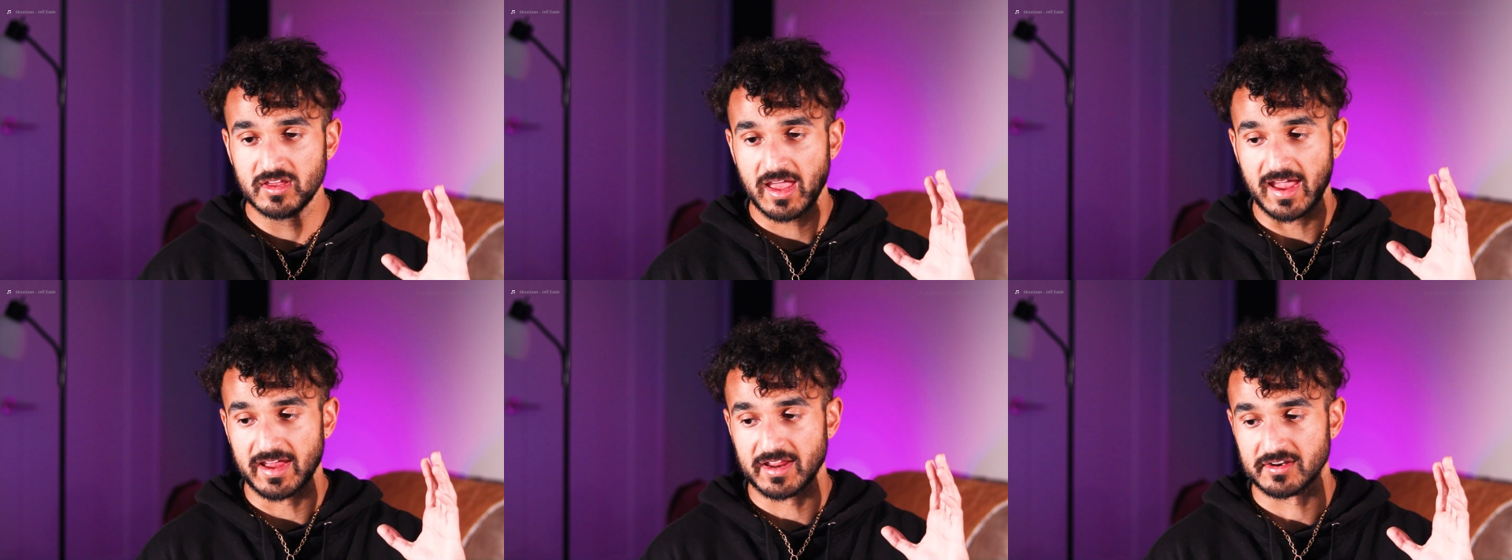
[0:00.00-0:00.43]

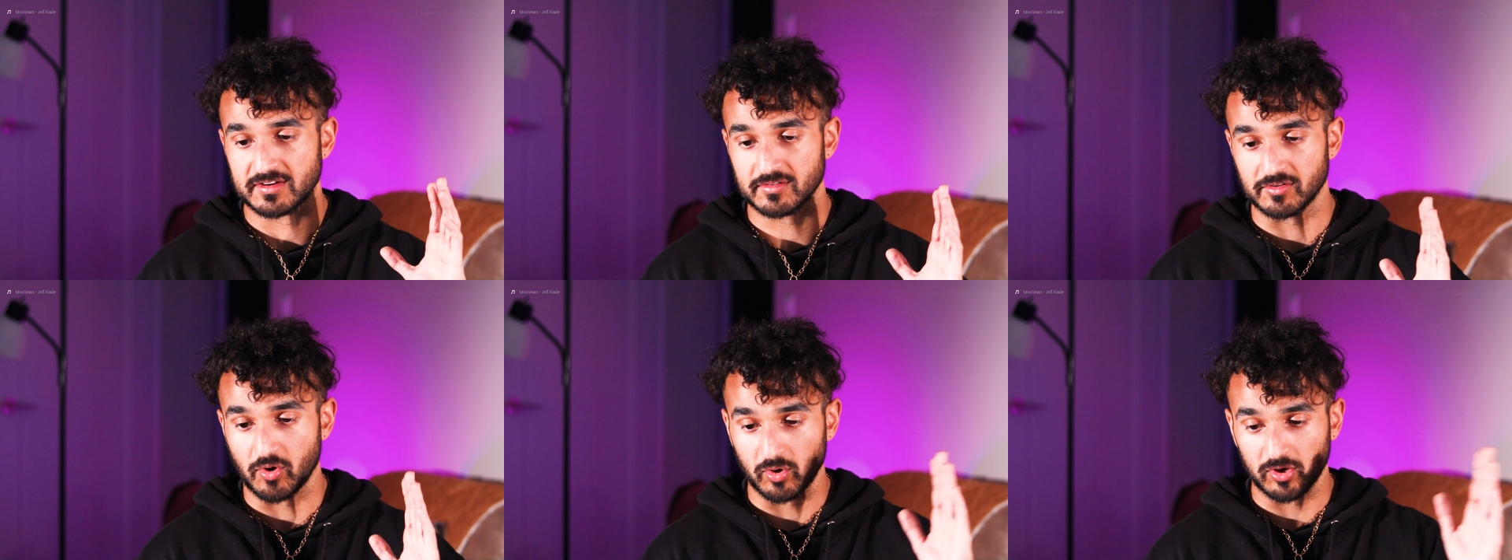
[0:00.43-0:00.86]
and
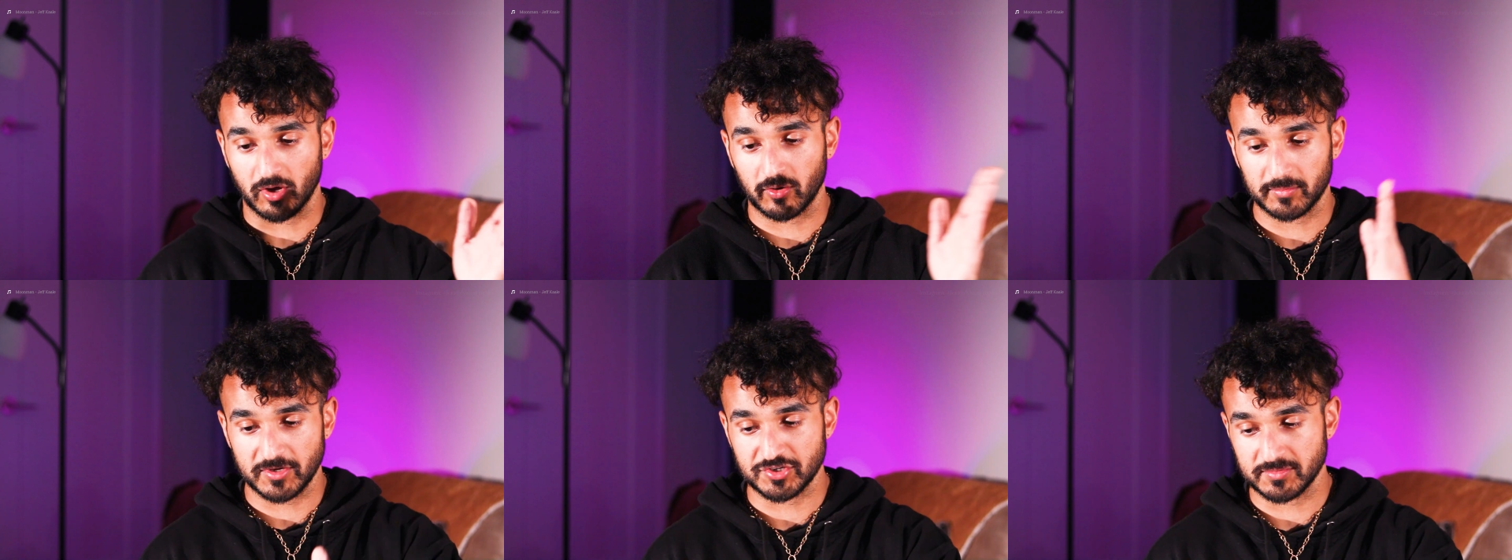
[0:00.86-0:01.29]
go along
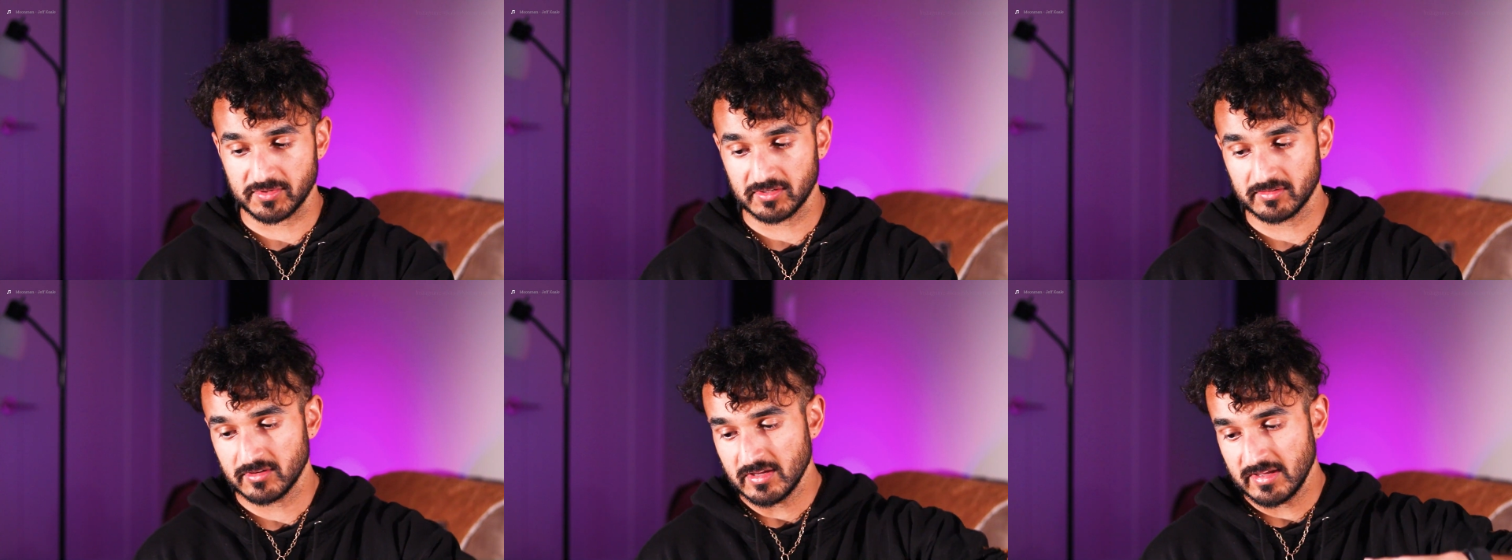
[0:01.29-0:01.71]
with my
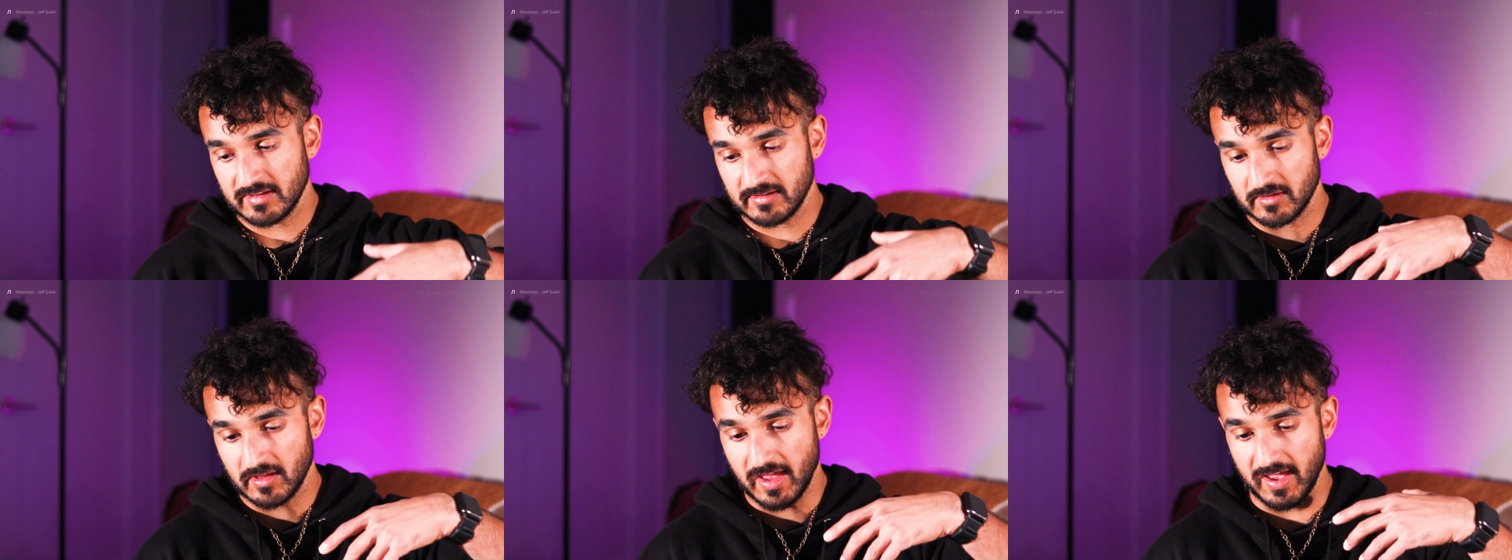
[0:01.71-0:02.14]
gymming
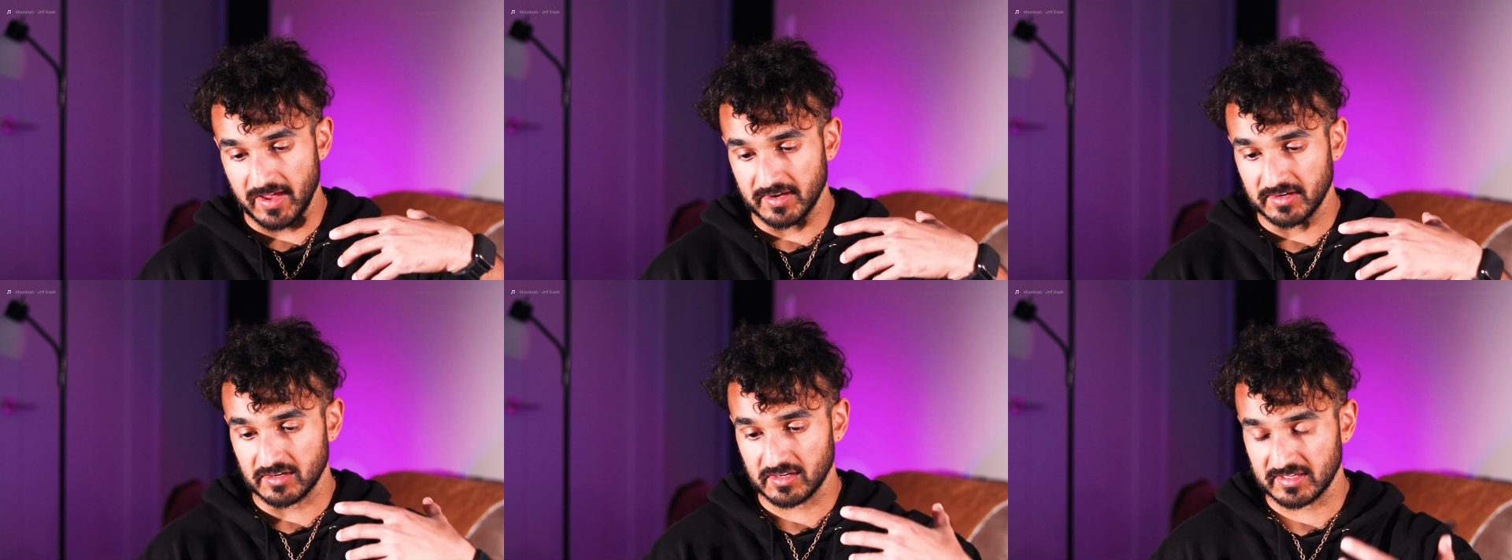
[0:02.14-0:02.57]

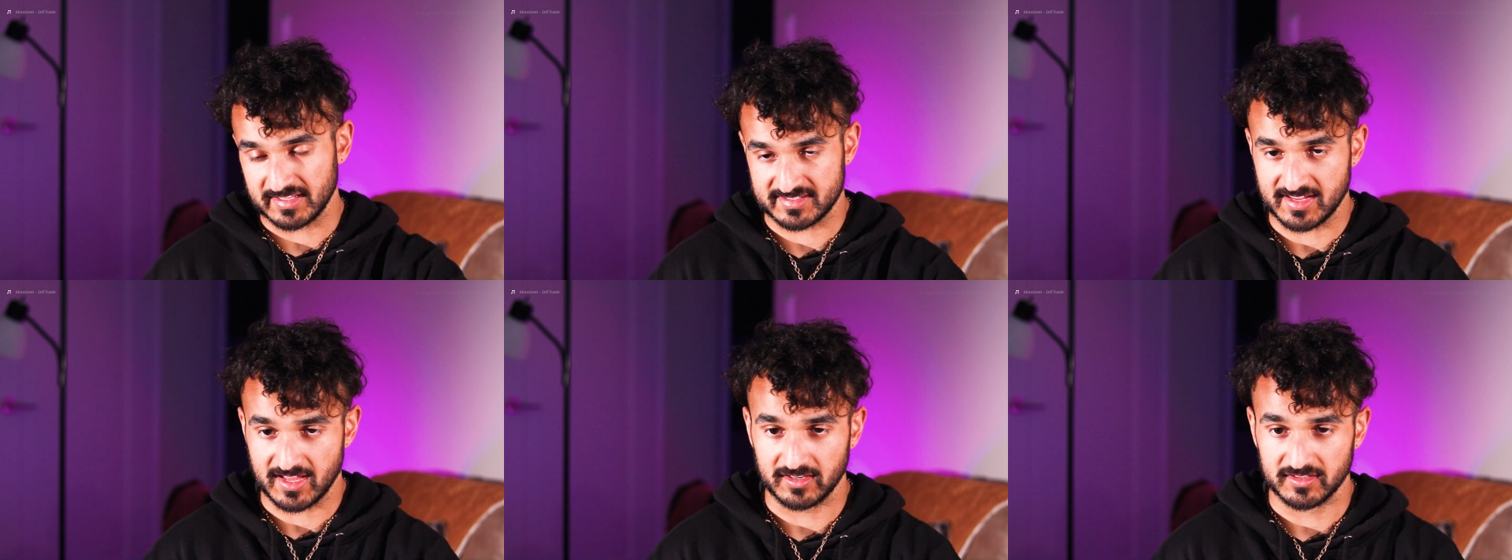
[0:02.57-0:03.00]
and get
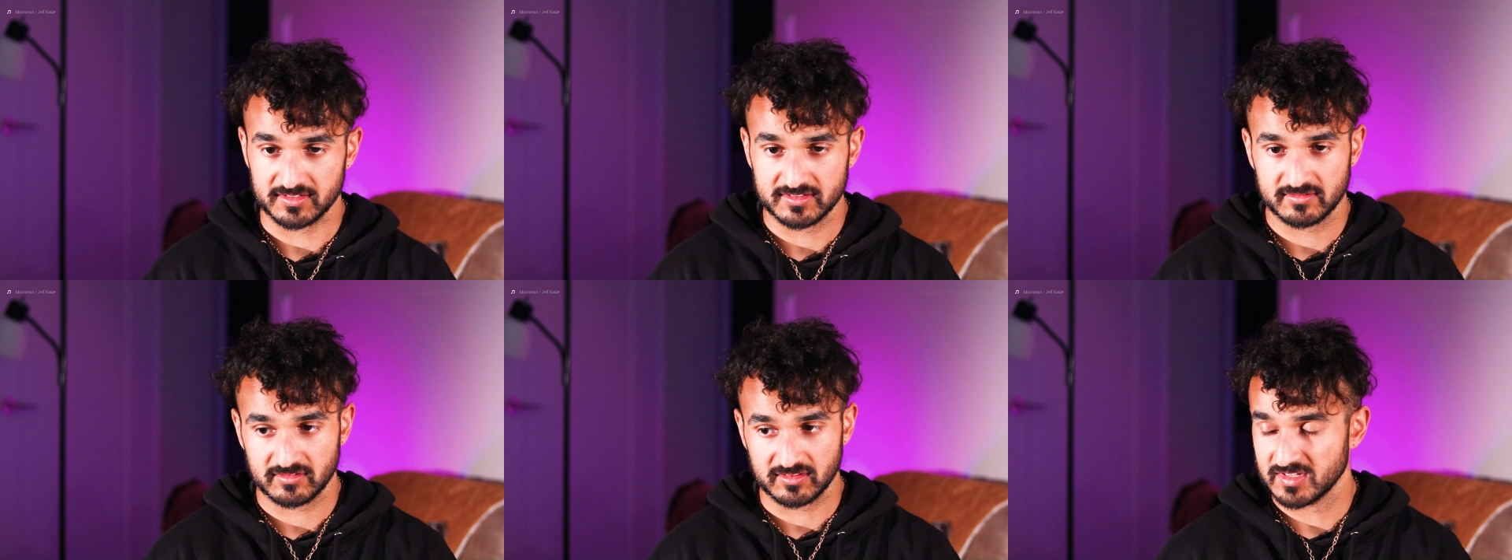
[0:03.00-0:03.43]
salads.